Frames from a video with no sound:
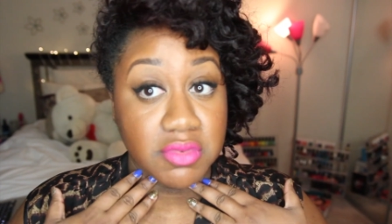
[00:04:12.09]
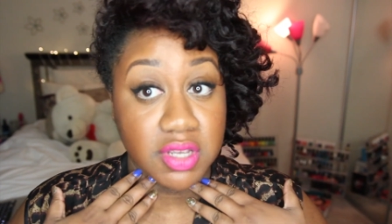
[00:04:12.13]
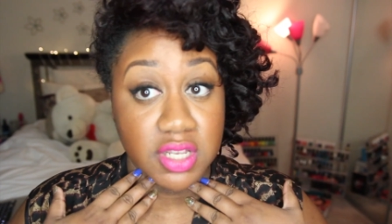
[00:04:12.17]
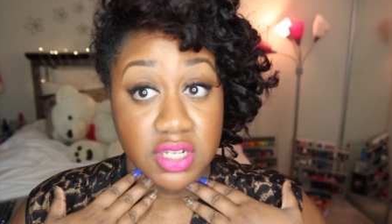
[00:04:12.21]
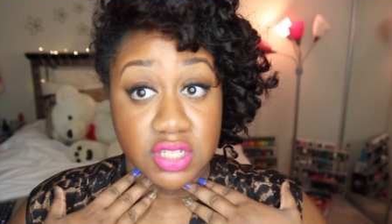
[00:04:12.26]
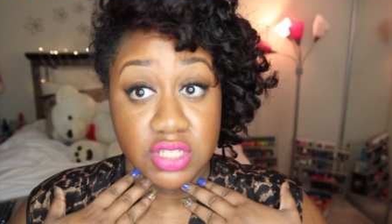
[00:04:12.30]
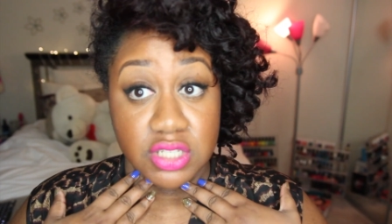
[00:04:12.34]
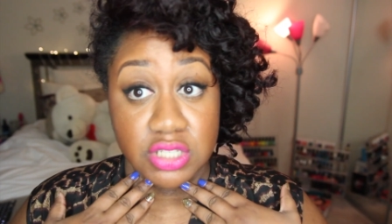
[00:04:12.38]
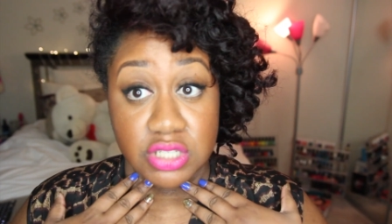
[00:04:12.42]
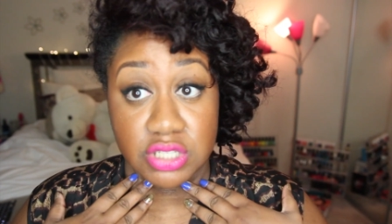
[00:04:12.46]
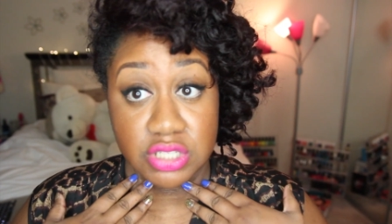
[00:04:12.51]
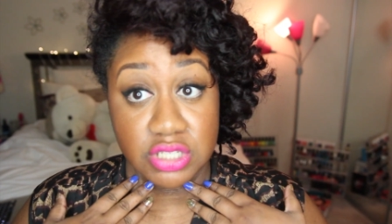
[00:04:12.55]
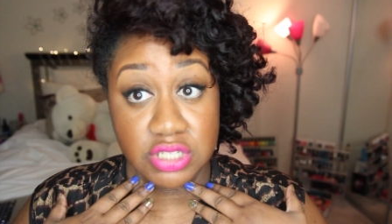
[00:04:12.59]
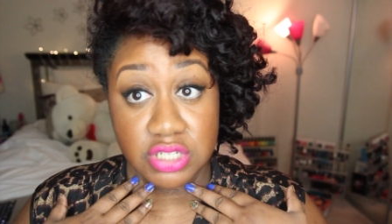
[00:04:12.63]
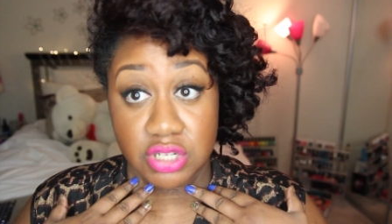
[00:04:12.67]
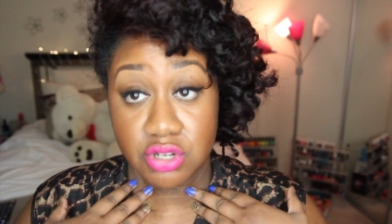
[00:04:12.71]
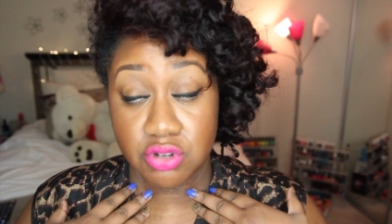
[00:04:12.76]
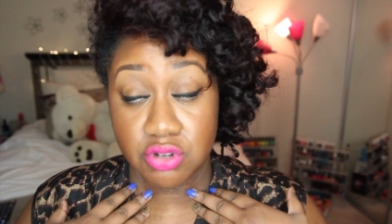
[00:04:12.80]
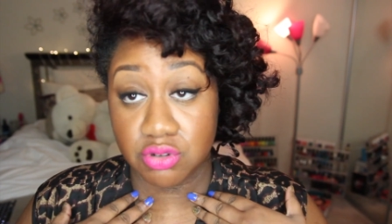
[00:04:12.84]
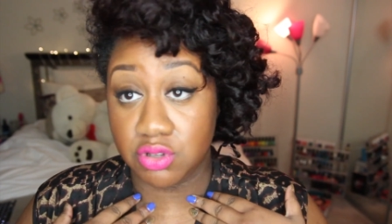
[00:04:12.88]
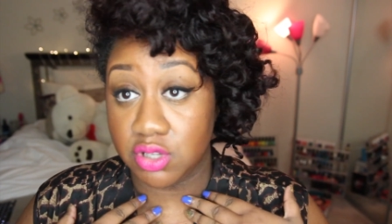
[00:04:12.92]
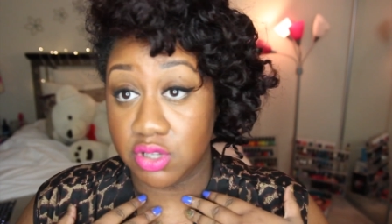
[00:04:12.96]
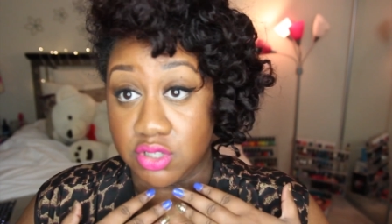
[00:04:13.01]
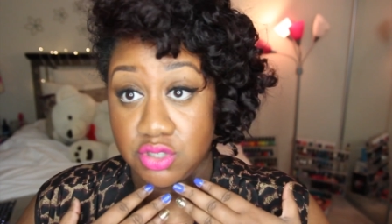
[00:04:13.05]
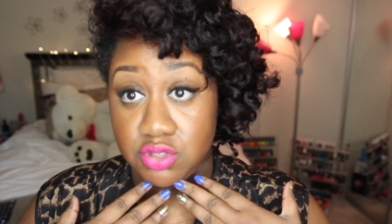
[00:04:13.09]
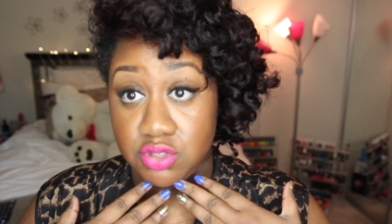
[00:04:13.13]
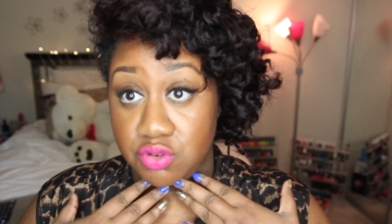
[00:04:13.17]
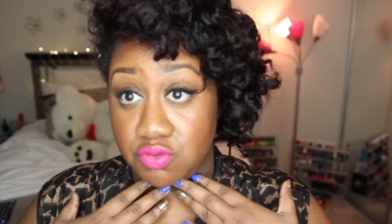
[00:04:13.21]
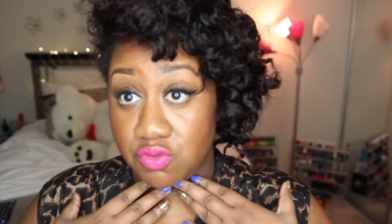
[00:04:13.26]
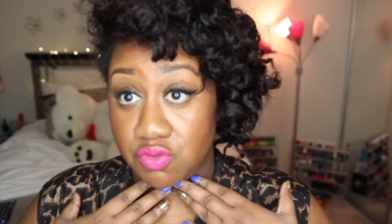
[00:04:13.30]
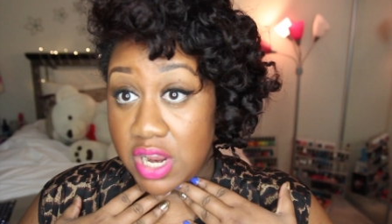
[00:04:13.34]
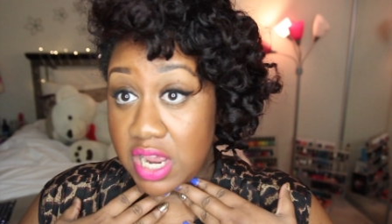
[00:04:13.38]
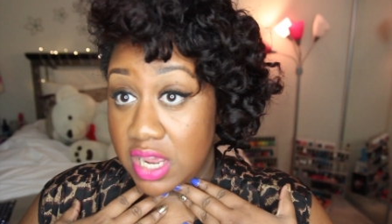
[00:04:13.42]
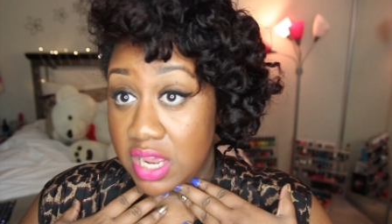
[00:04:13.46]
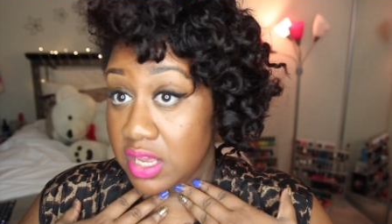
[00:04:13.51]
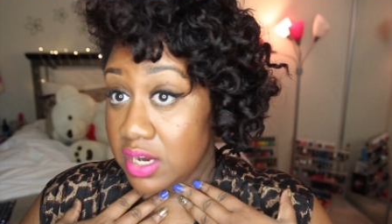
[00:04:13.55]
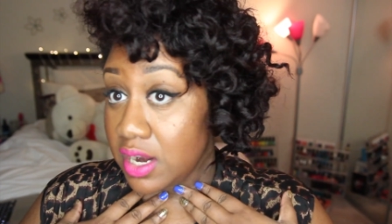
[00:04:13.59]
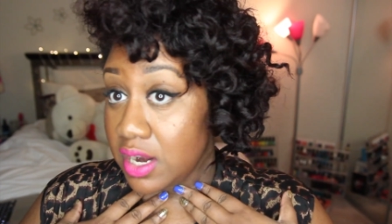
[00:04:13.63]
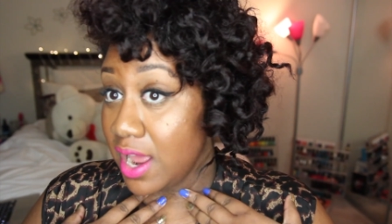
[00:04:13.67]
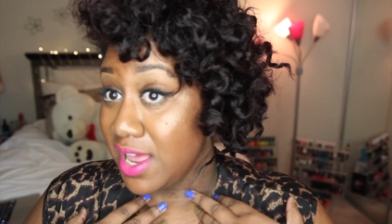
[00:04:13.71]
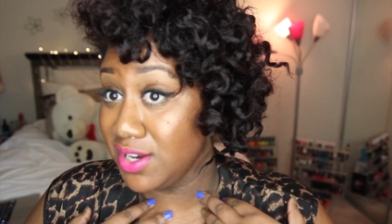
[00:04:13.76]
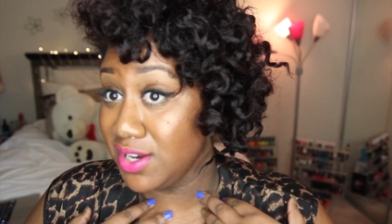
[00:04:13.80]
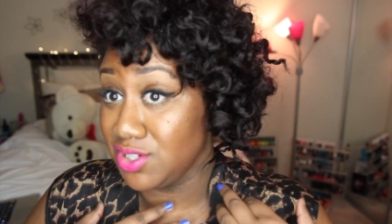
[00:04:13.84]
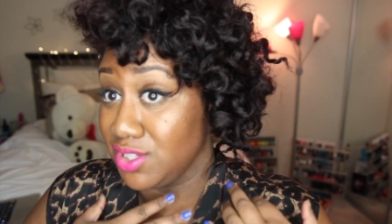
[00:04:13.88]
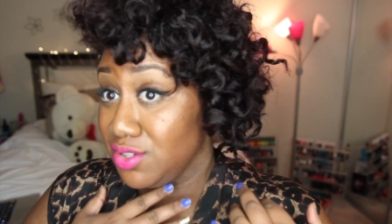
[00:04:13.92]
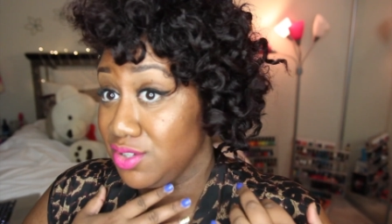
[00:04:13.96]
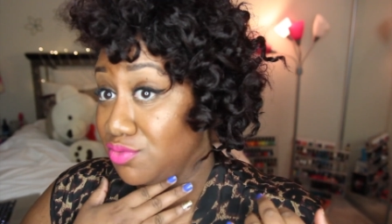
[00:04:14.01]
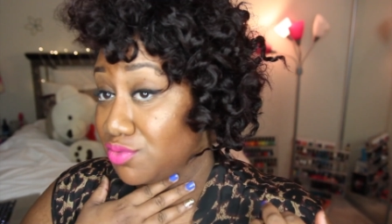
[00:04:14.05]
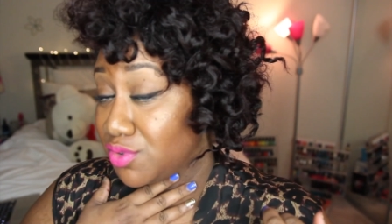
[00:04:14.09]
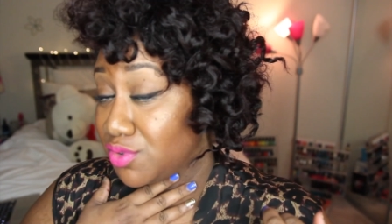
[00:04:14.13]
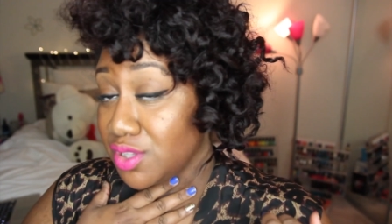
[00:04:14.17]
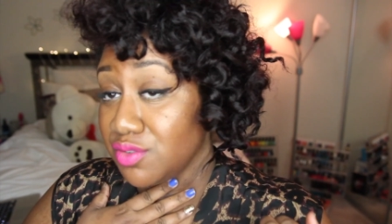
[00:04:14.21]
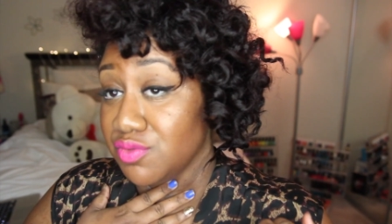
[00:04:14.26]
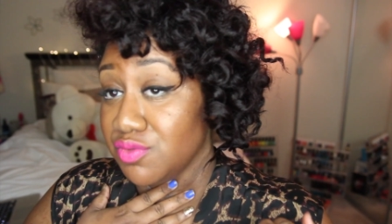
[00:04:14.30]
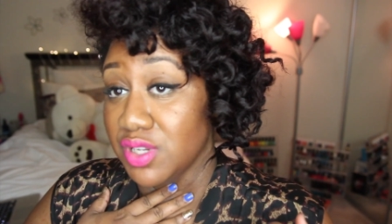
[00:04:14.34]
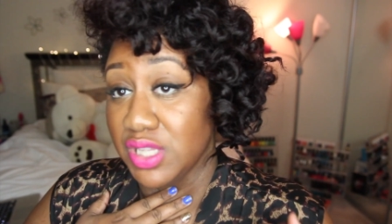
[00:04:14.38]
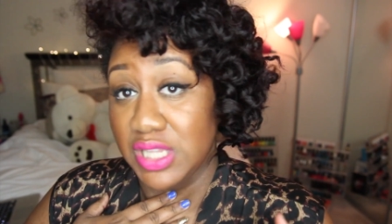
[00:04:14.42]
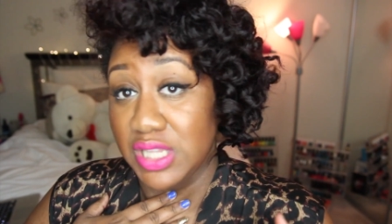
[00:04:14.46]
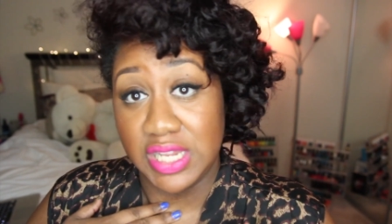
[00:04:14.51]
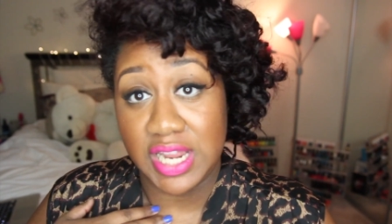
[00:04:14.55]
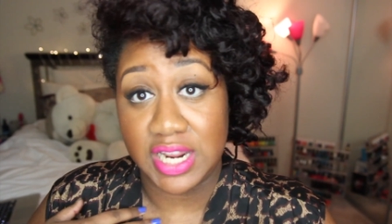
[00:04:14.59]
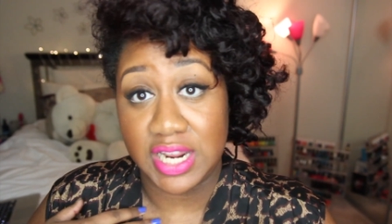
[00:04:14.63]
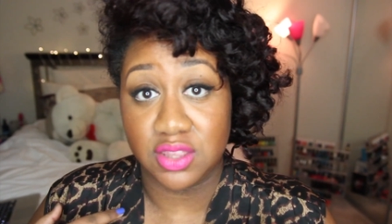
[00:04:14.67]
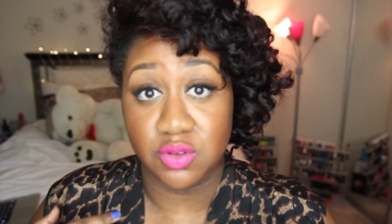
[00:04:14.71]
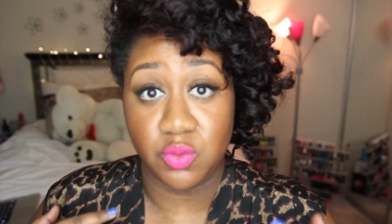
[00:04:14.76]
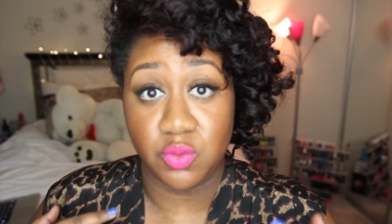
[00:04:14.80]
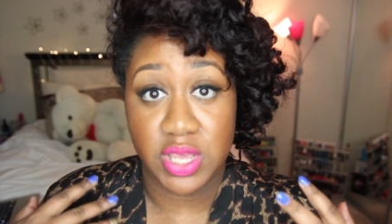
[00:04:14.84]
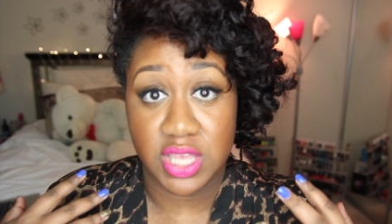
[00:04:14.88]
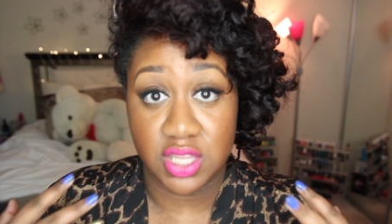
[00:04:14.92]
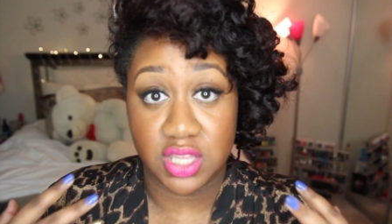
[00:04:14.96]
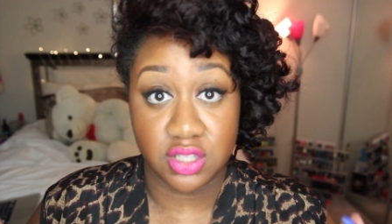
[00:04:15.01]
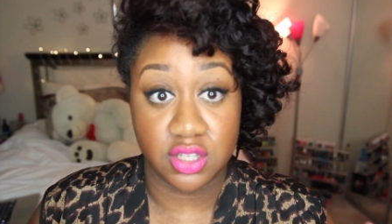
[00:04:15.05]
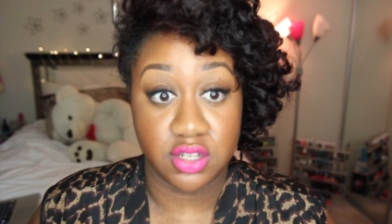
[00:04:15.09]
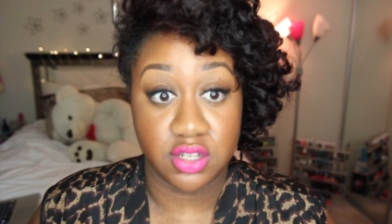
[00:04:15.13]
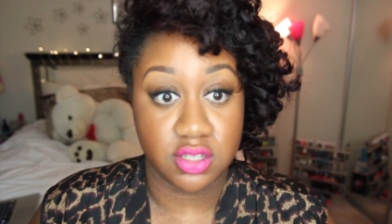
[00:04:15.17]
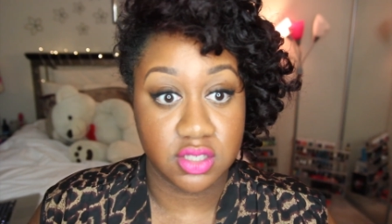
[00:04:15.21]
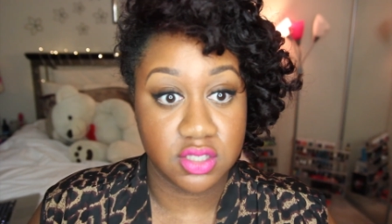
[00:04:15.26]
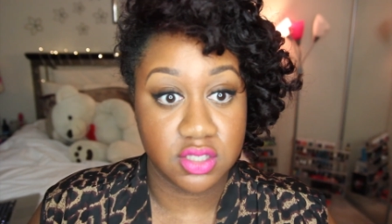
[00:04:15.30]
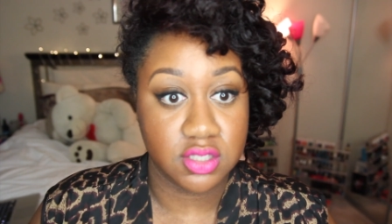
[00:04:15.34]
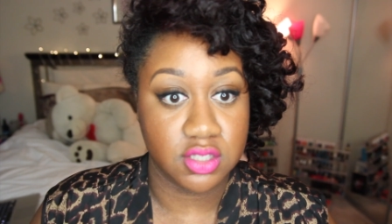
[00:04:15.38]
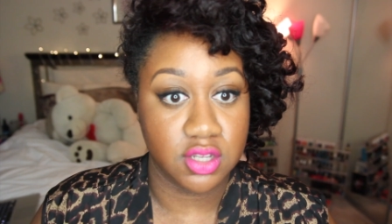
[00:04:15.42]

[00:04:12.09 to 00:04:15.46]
It still looks great, and I actually really like the way it looks.